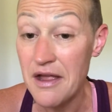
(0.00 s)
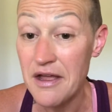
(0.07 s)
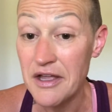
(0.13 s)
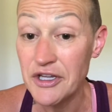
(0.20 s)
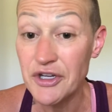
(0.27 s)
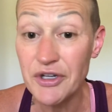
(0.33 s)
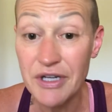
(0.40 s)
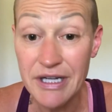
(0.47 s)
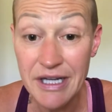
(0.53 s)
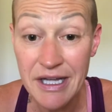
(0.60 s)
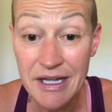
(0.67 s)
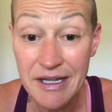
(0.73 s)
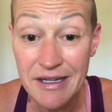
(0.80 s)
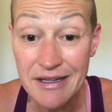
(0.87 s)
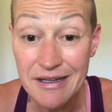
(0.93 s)
You're going
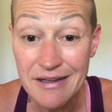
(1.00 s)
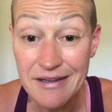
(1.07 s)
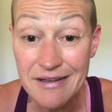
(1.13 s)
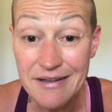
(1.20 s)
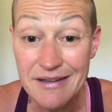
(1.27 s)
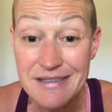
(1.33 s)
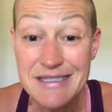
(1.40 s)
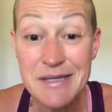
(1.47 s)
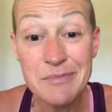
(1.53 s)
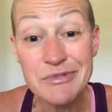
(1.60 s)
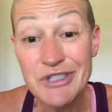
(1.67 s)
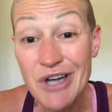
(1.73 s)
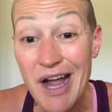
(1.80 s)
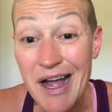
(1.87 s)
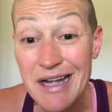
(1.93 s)
to
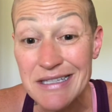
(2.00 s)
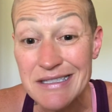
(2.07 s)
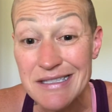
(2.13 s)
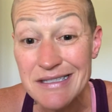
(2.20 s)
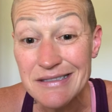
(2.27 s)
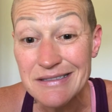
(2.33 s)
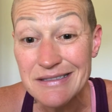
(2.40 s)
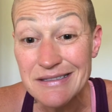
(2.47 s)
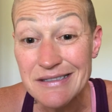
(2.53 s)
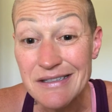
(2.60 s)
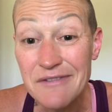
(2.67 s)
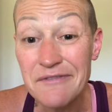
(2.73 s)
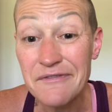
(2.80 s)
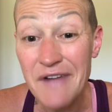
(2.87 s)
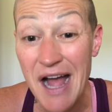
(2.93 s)
subtract
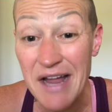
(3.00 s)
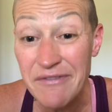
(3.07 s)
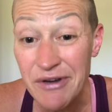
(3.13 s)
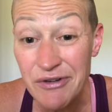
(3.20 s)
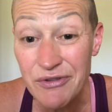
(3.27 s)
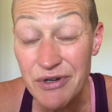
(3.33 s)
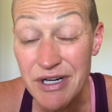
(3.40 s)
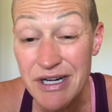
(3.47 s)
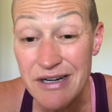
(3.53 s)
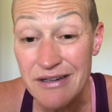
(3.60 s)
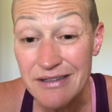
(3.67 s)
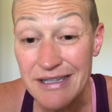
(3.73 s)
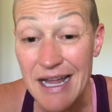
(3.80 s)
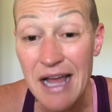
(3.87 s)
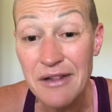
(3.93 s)
500
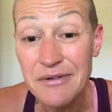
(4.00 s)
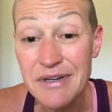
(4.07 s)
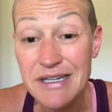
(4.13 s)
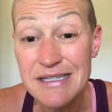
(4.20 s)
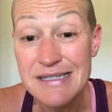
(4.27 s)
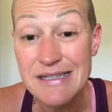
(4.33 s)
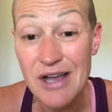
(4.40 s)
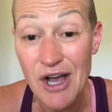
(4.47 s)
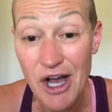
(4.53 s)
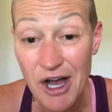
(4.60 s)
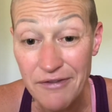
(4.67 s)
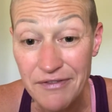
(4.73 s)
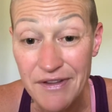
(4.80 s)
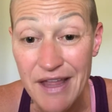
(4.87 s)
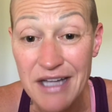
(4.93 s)
calories
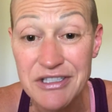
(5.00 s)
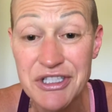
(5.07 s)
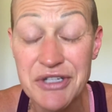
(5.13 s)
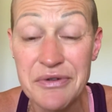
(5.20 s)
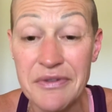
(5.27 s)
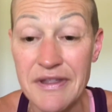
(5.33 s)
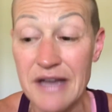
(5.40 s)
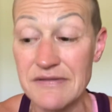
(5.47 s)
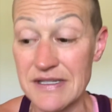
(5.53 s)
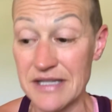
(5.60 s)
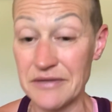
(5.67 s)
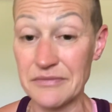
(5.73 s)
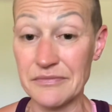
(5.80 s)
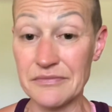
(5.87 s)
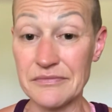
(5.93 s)
off of that 2,000.
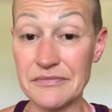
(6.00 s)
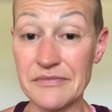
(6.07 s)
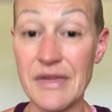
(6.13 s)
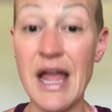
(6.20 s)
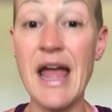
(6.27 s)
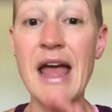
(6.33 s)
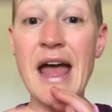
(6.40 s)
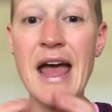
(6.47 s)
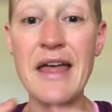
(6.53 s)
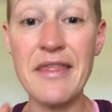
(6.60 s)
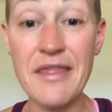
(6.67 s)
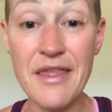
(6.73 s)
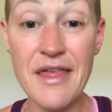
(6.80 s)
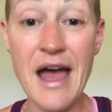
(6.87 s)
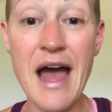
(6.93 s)

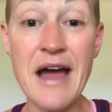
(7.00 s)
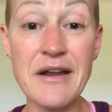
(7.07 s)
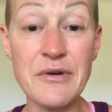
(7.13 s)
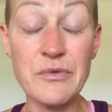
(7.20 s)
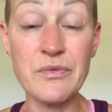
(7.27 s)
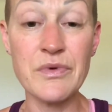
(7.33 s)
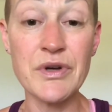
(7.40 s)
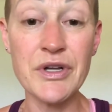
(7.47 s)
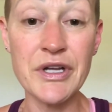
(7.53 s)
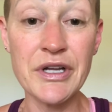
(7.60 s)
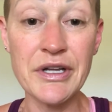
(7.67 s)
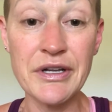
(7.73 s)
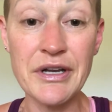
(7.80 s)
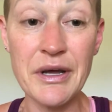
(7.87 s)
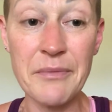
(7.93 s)
And that
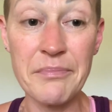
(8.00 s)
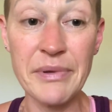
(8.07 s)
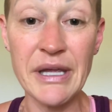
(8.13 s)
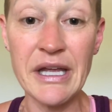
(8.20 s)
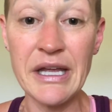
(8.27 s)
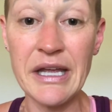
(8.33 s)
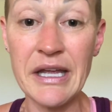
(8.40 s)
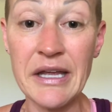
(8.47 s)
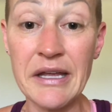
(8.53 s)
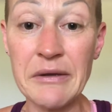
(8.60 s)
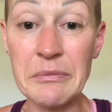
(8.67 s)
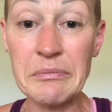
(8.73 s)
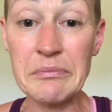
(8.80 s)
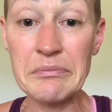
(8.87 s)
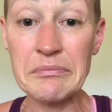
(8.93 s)
would
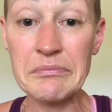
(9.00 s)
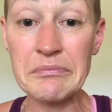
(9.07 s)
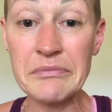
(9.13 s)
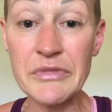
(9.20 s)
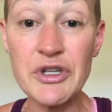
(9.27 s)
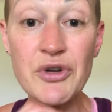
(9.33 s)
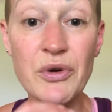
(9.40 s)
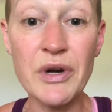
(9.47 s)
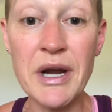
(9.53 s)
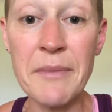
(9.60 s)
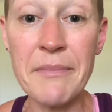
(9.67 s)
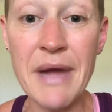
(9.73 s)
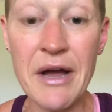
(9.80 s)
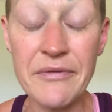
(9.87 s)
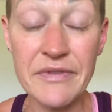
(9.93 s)
be your
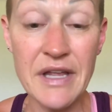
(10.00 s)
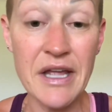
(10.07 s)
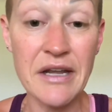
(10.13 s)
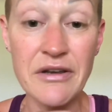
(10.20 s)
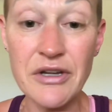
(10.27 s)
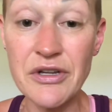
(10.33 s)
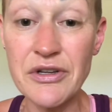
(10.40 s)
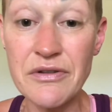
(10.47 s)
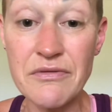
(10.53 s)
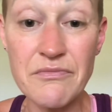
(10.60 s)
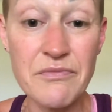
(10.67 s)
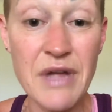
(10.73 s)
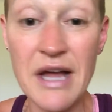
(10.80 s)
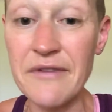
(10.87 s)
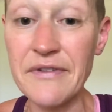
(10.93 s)
amount
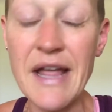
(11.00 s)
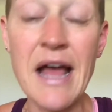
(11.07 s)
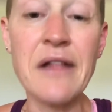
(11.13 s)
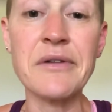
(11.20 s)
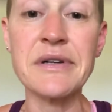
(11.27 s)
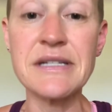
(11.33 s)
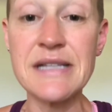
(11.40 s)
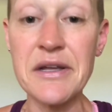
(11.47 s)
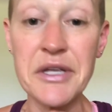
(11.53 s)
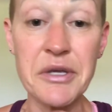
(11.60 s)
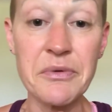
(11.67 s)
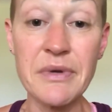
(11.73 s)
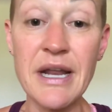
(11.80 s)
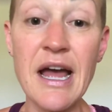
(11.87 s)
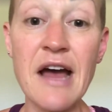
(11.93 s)
of calories that you
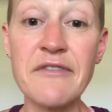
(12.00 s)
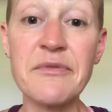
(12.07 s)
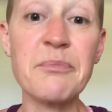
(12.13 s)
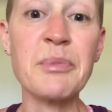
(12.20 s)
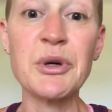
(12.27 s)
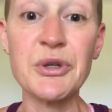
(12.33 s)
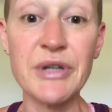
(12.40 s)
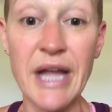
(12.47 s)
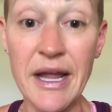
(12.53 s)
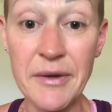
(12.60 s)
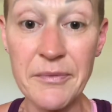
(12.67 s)
would have per day.